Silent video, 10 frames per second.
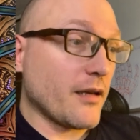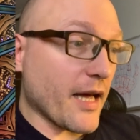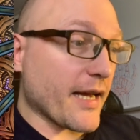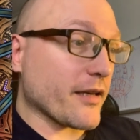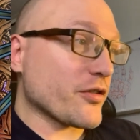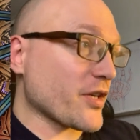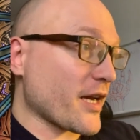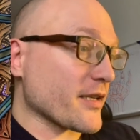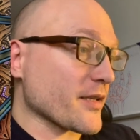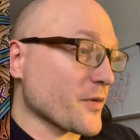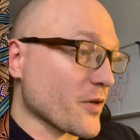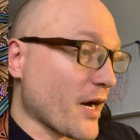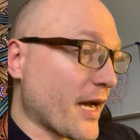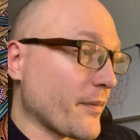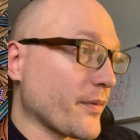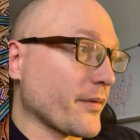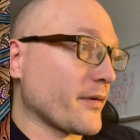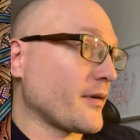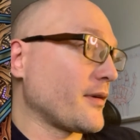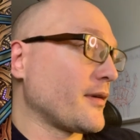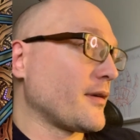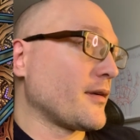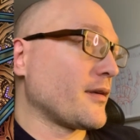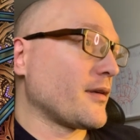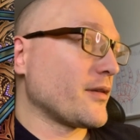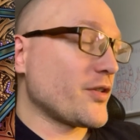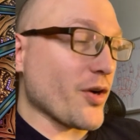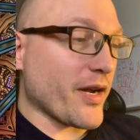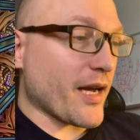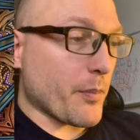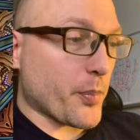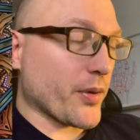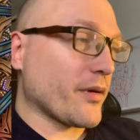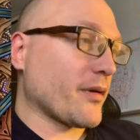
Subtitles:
Like, share, subscribe, join up,